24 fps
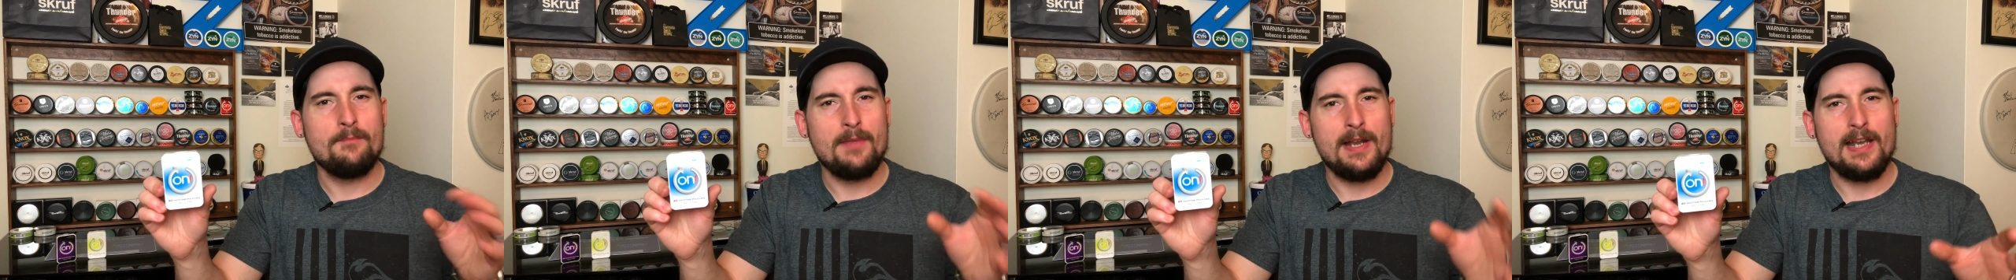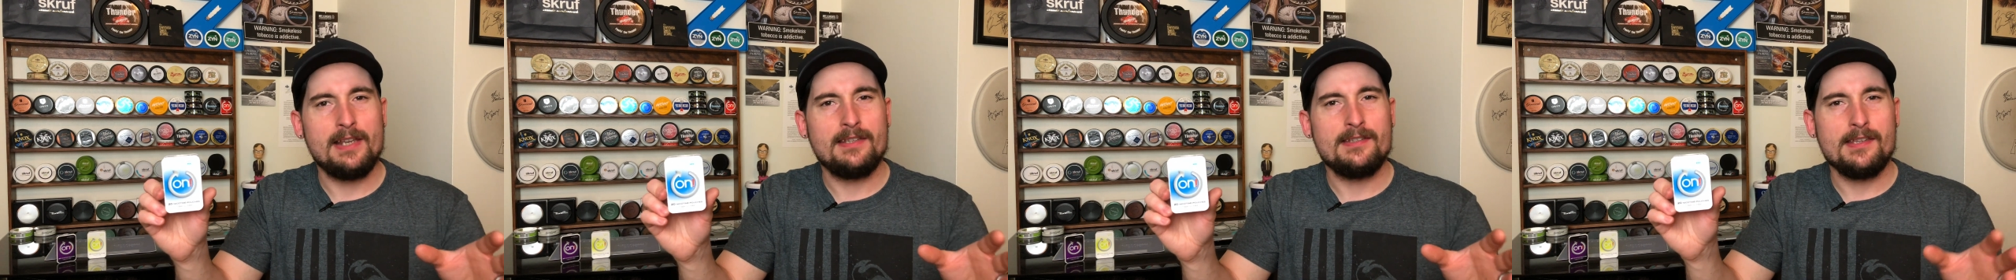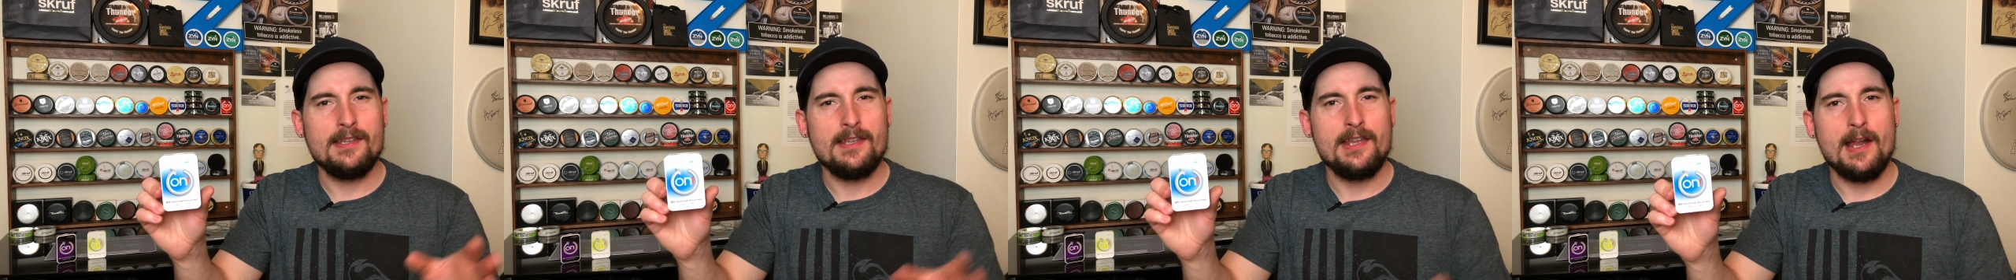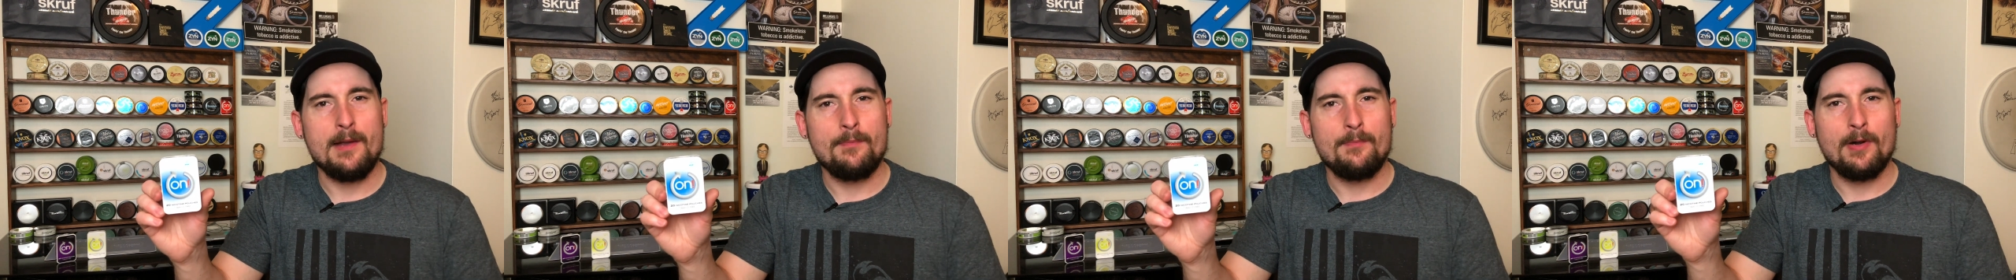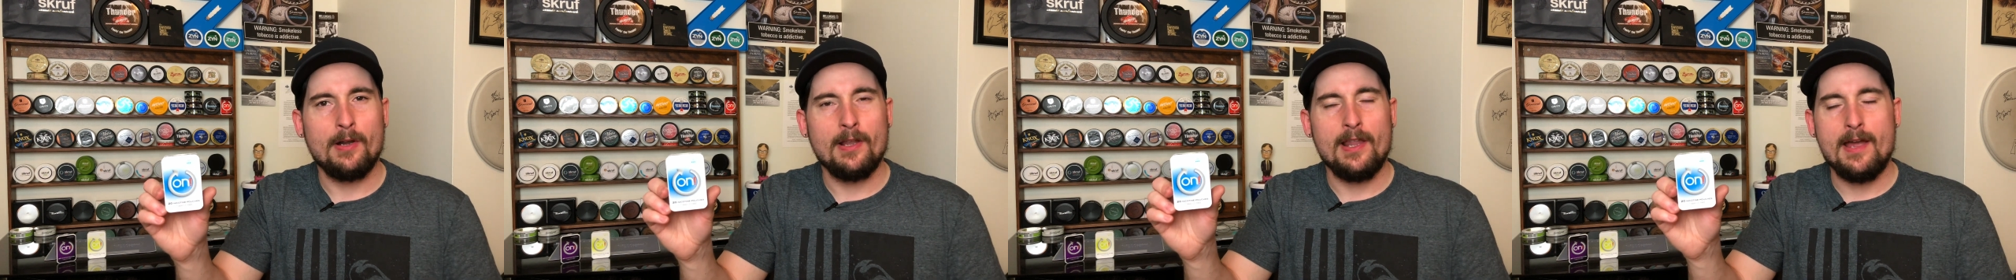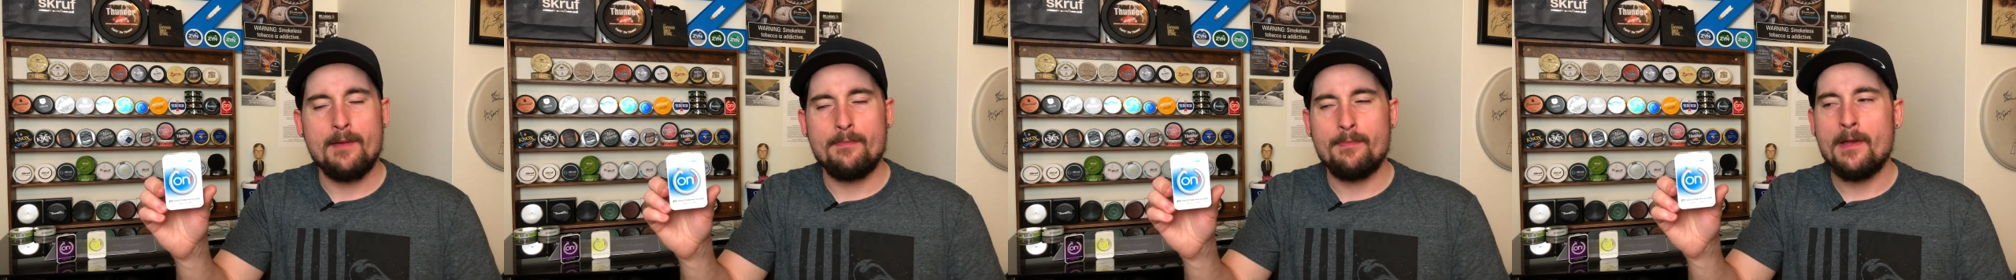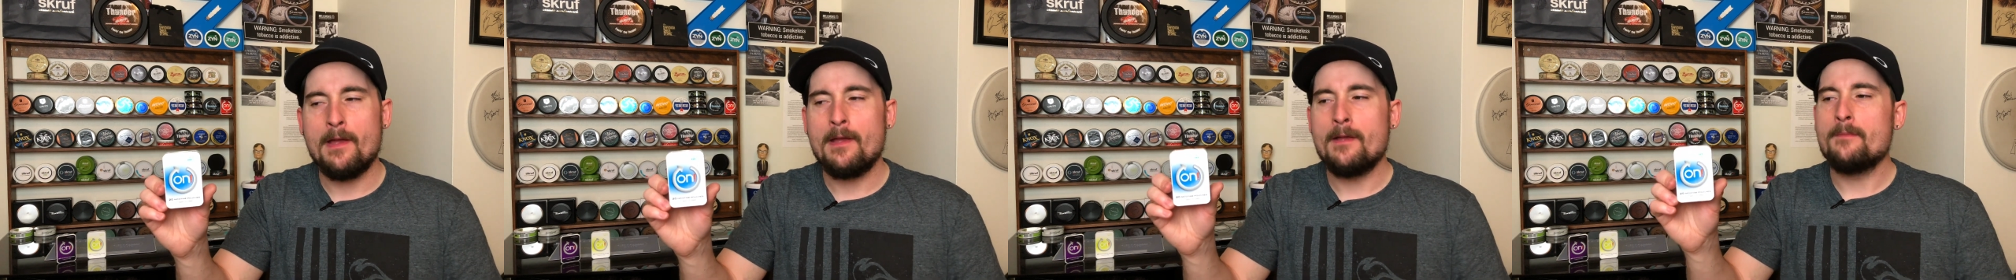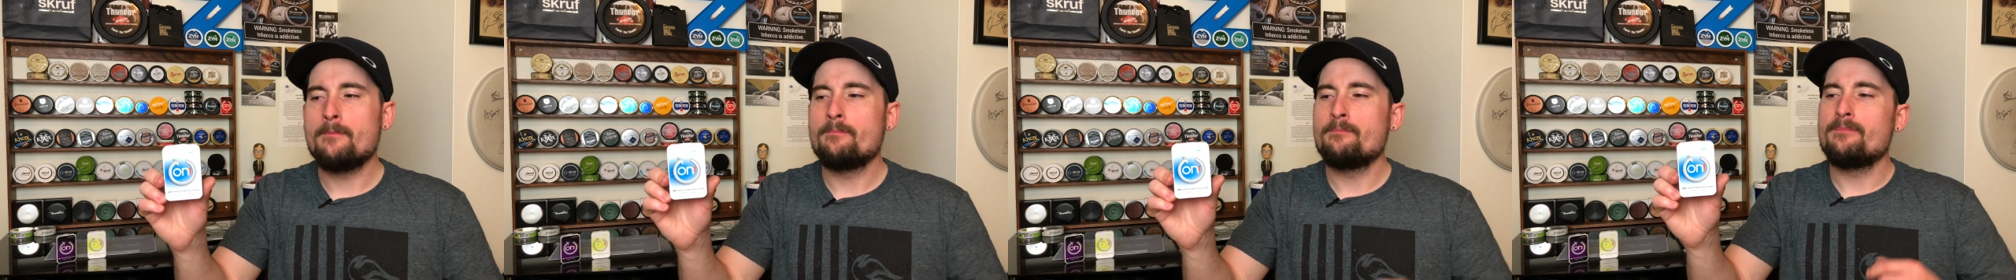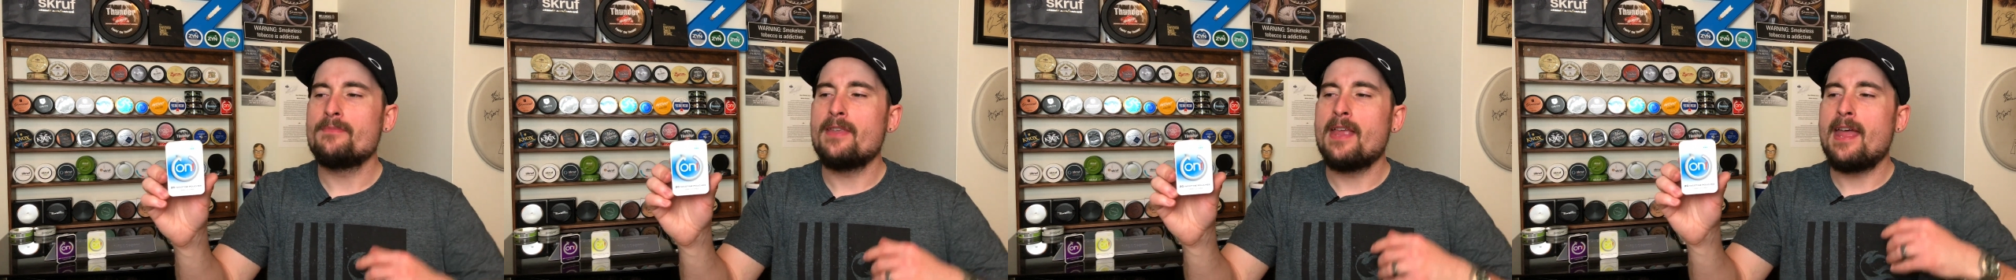minutes in the upper lip.
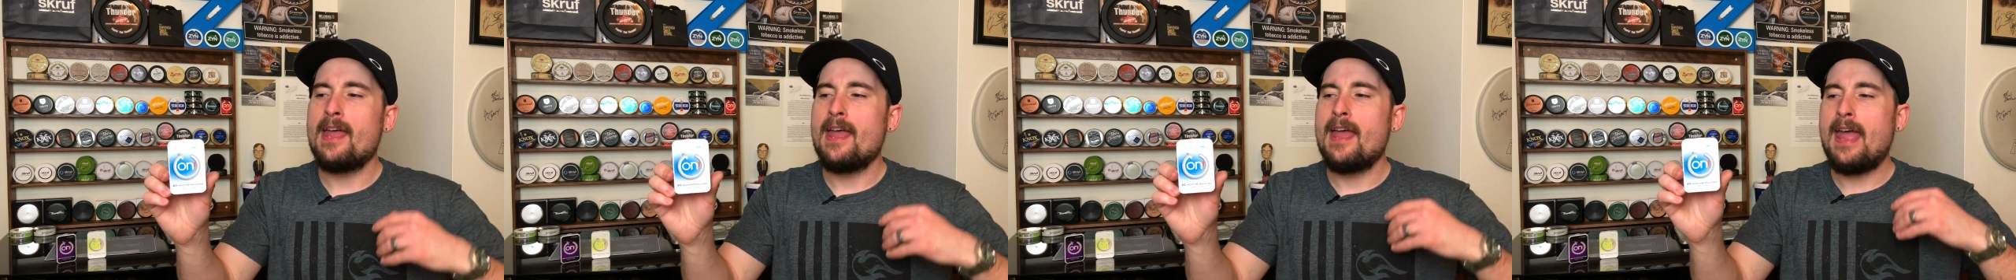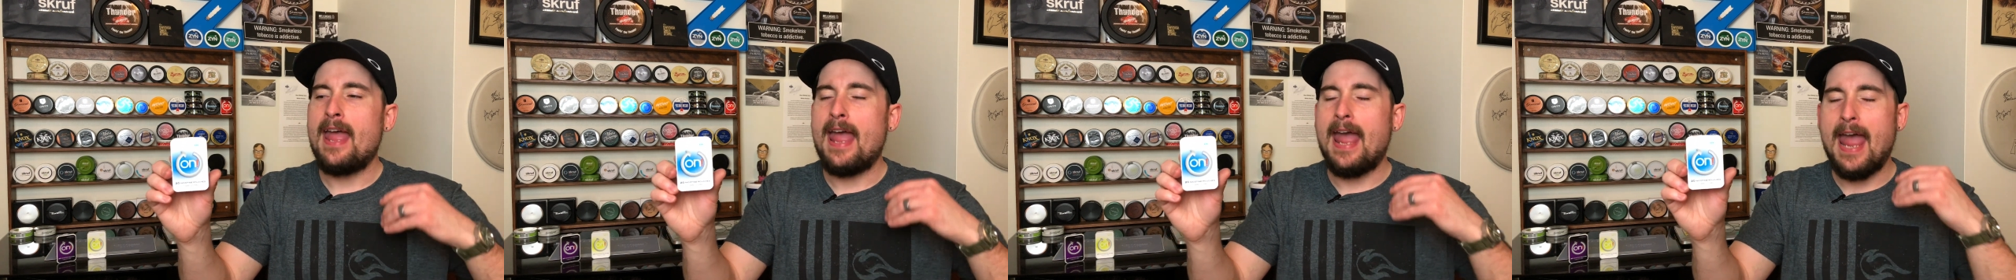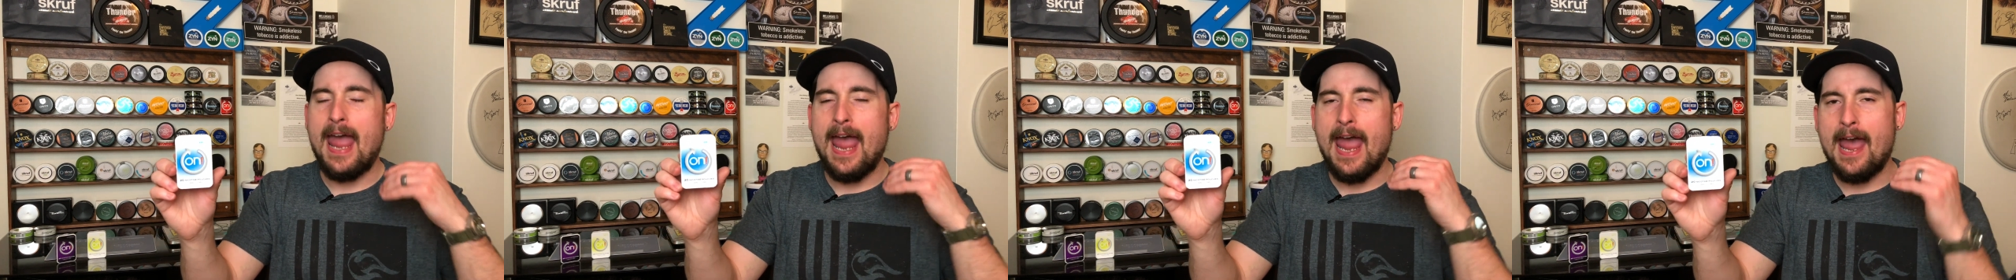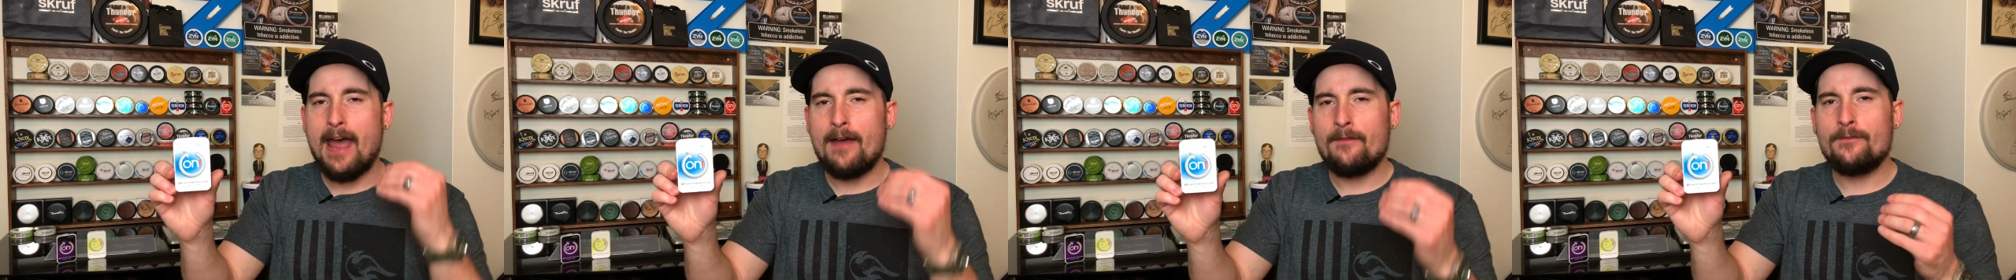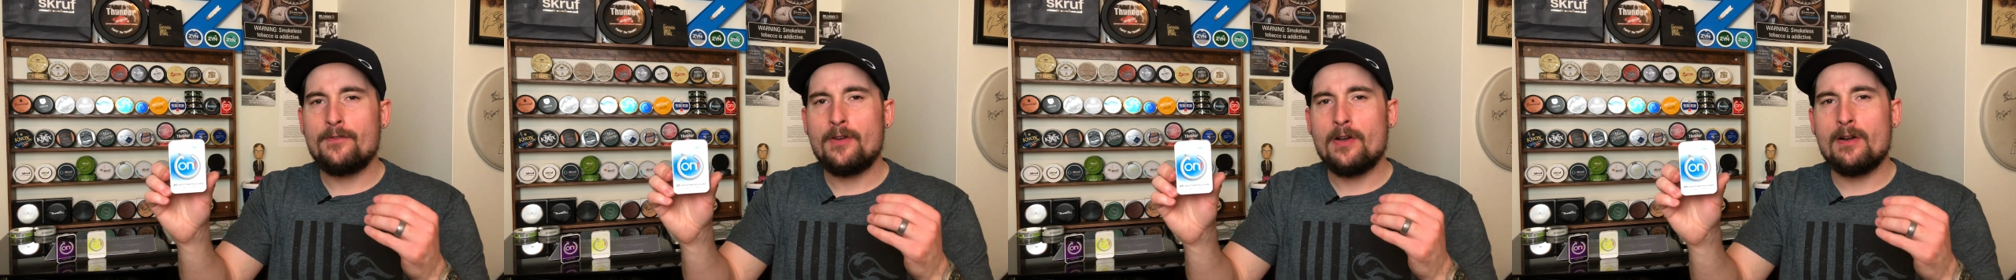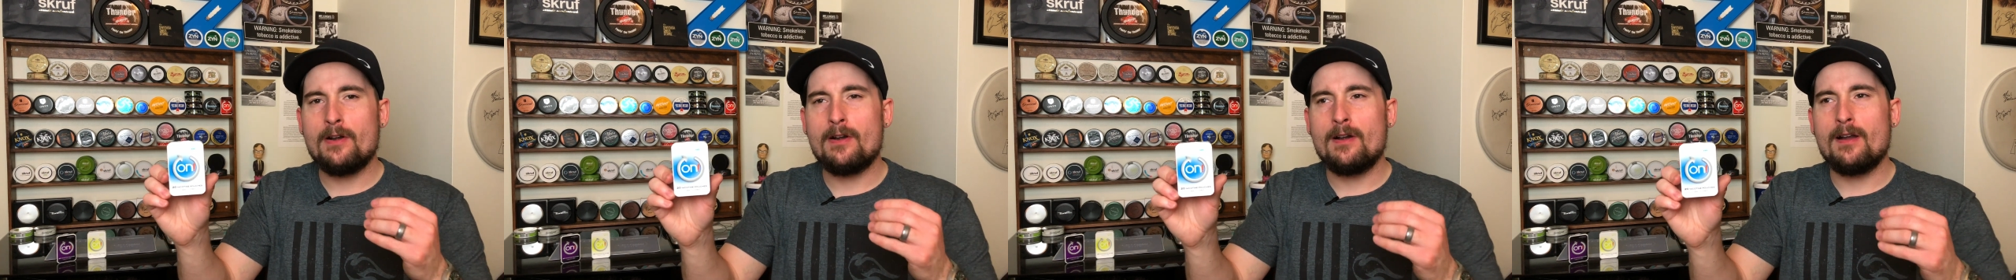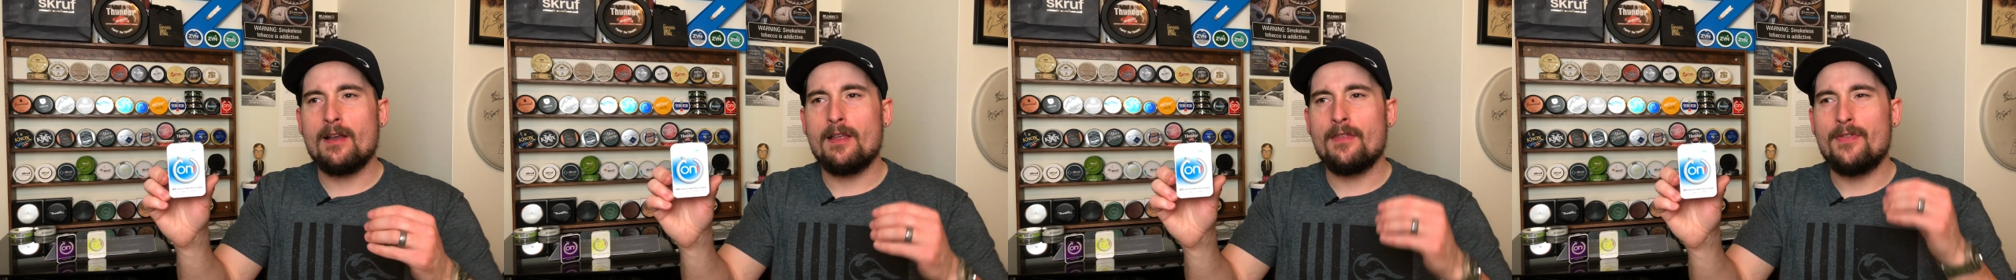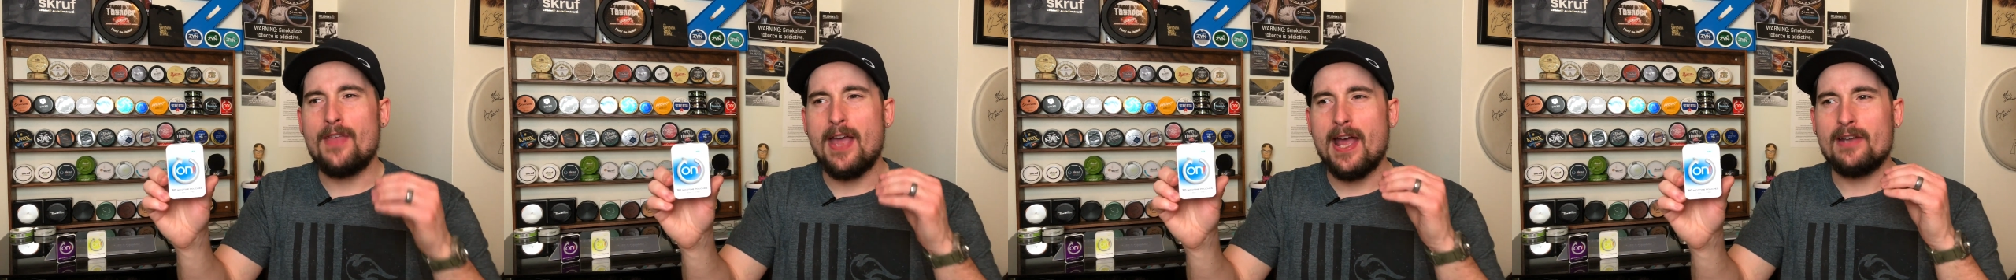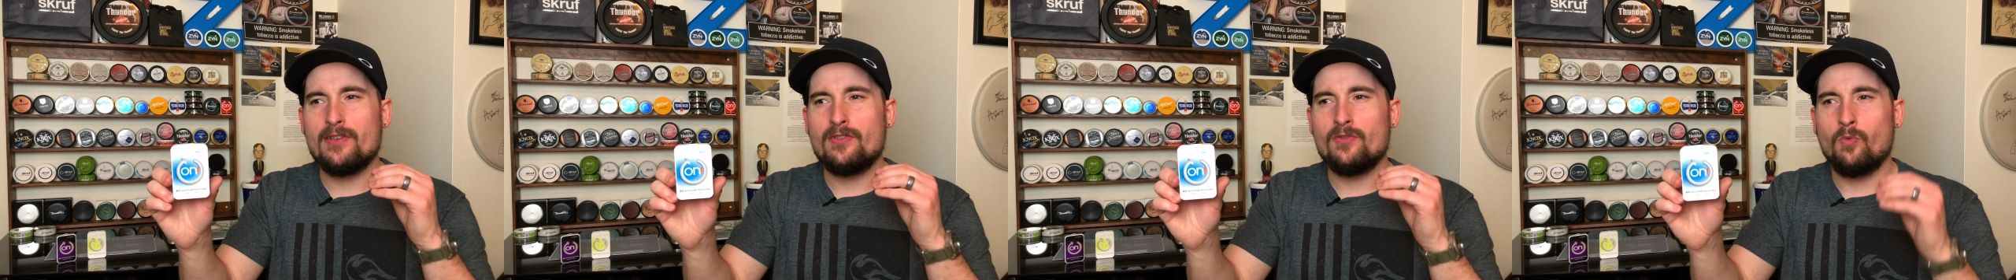After
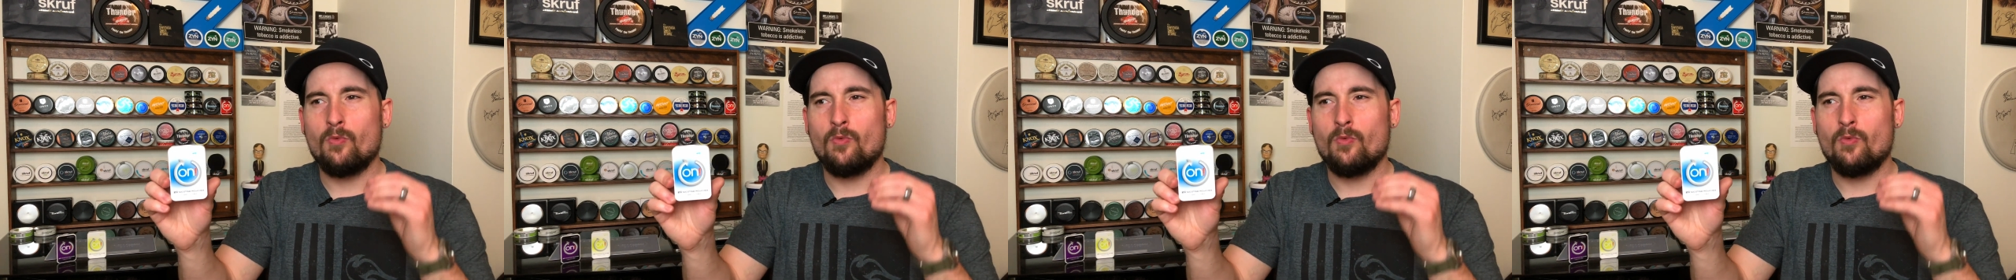that